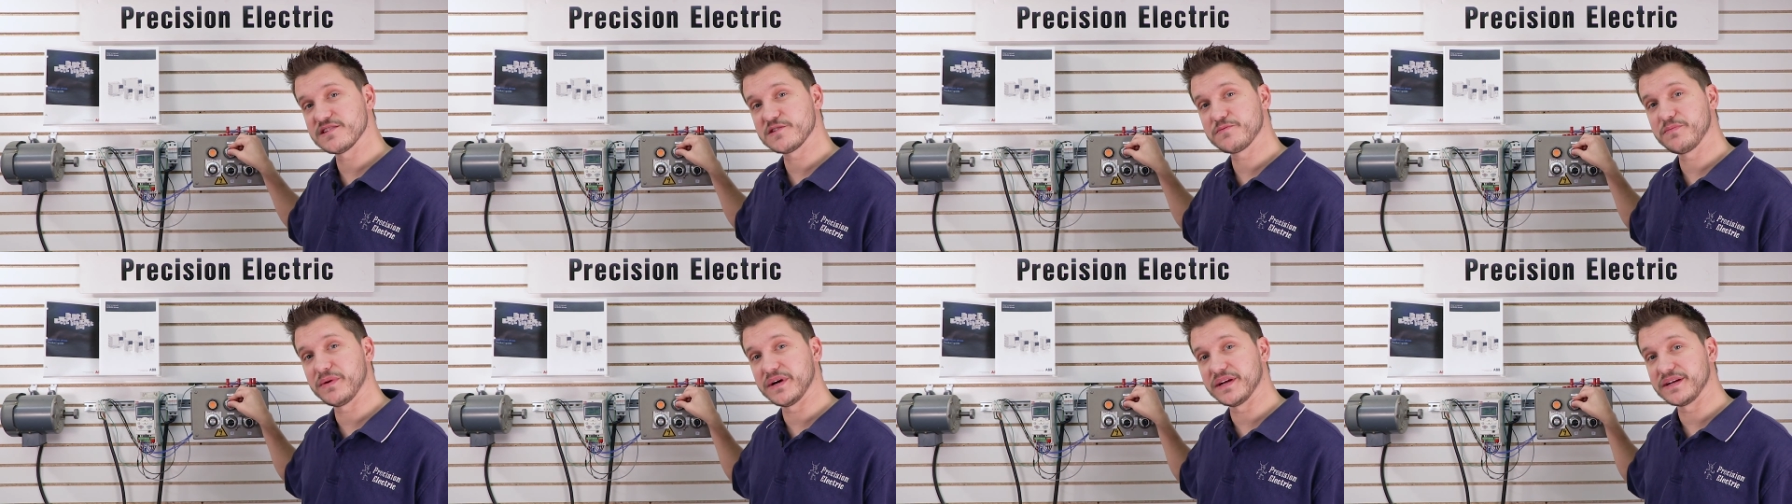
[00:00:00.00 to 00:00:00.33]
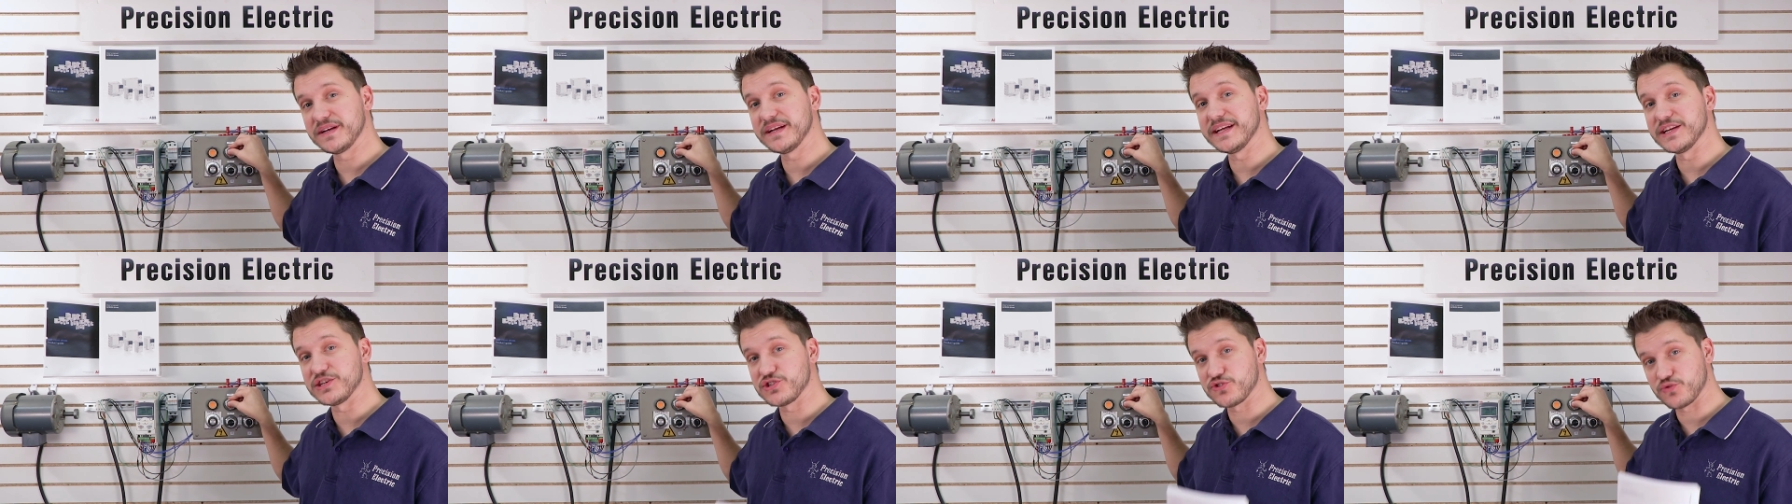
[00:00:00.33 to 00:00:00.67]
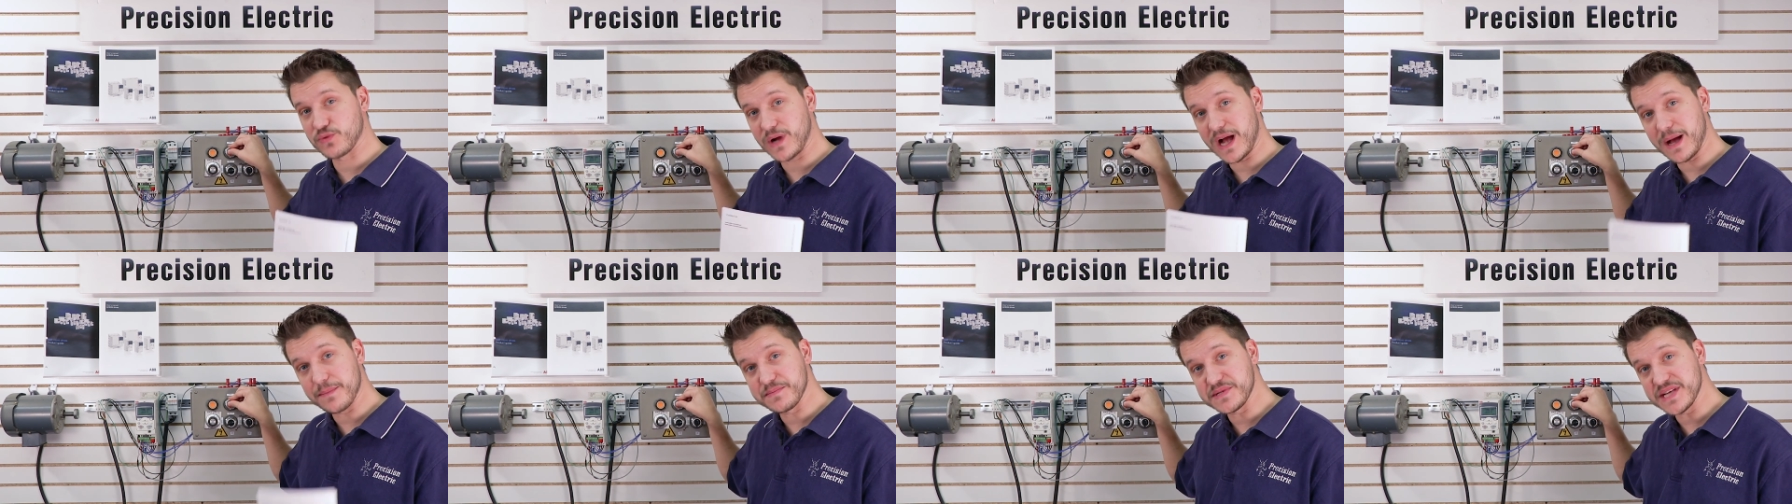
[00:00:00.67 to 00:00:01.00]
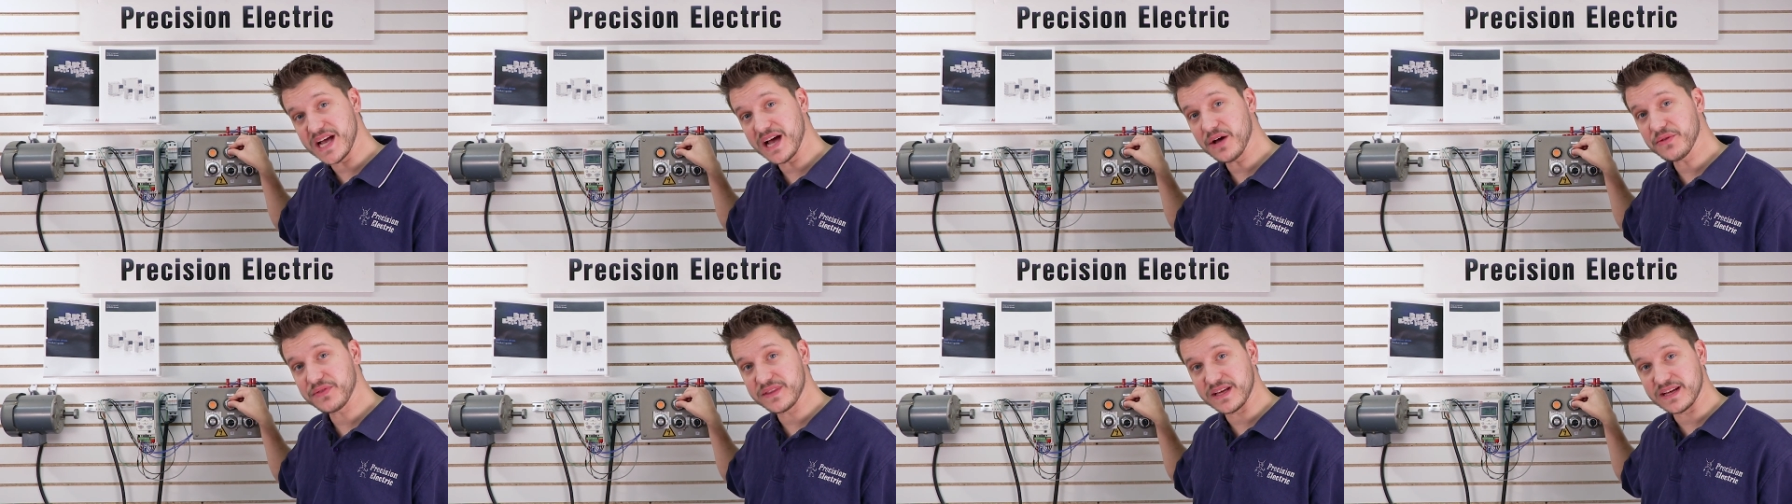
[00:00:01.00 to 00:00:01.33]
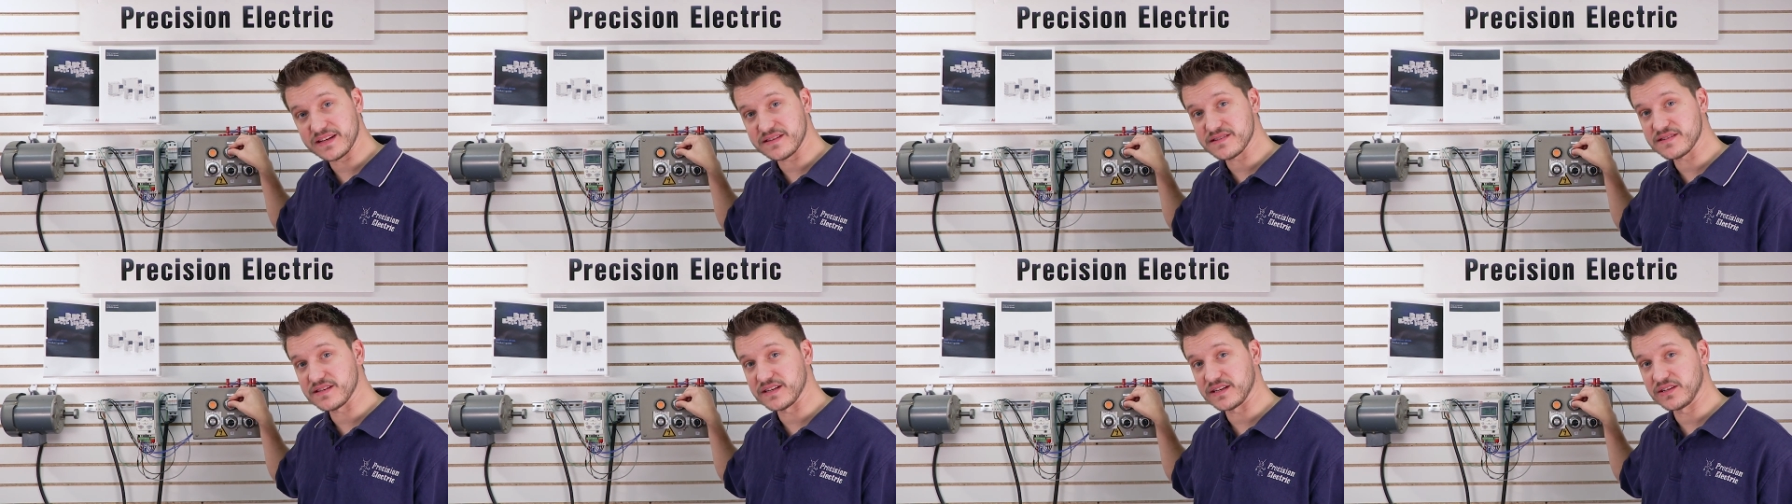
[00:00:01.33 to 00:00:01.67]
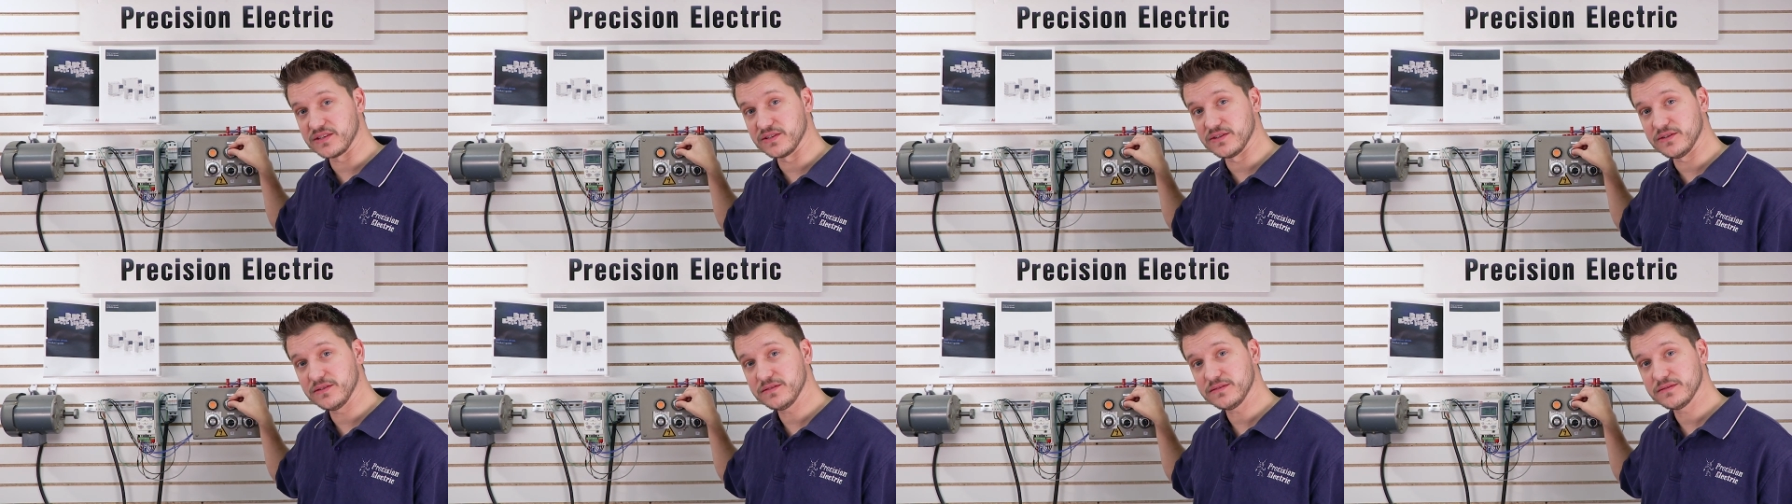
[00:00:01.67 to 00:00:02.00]
this button, it drops out that
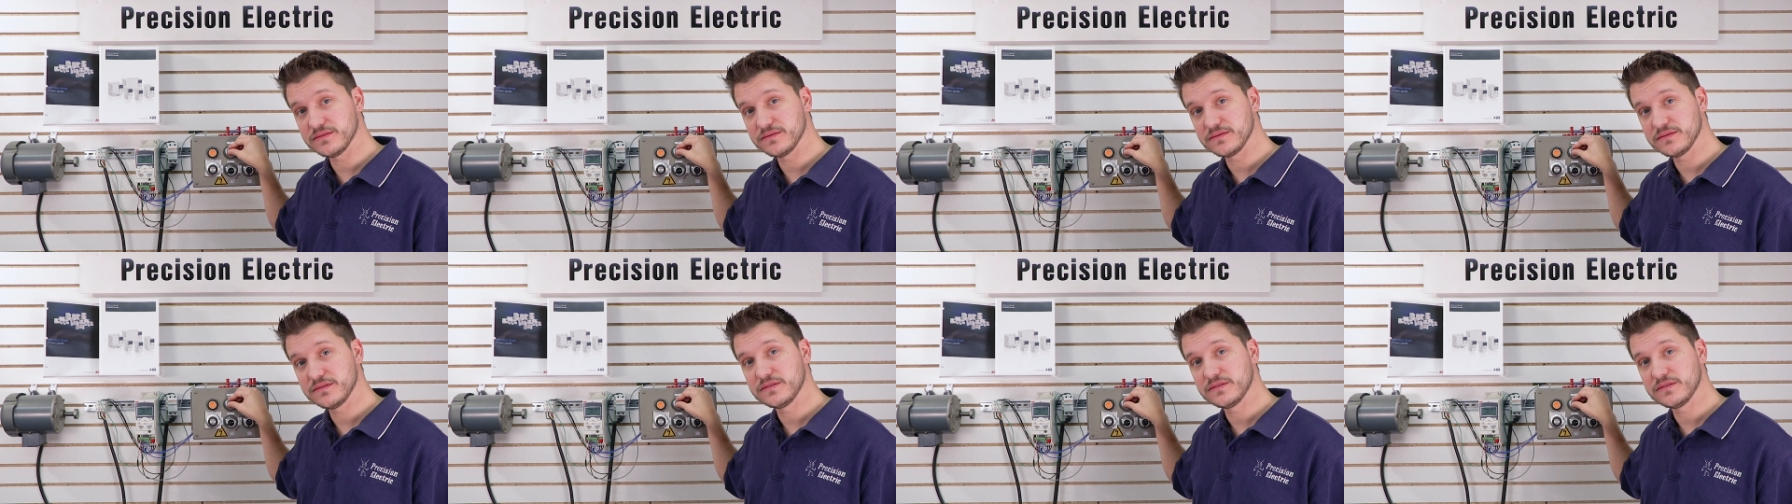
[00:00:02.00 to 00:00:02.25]
signal.